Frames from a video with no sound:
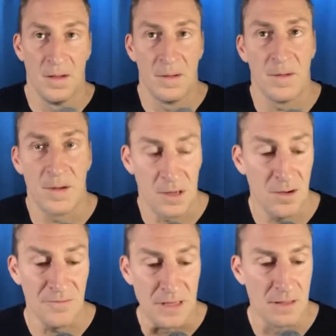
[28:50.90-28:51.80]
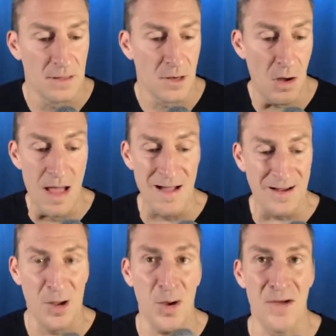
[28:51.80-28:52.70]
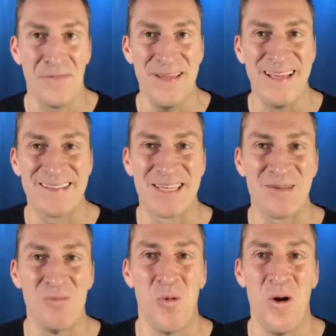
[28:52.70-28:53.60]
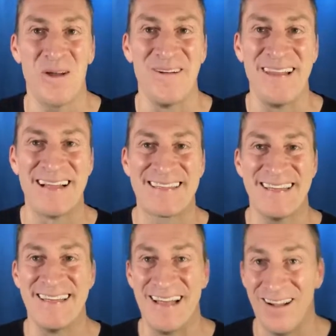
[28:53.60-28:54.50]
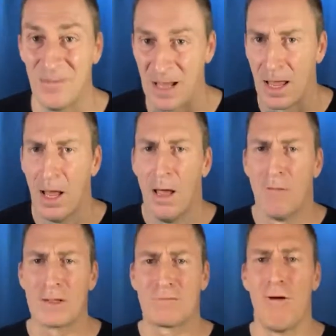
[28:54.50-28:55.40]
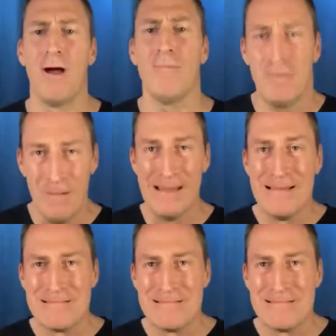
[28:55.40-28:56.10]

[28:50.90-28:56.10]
A coffee and some water, and that's it. I'm like, what's wrong with me? It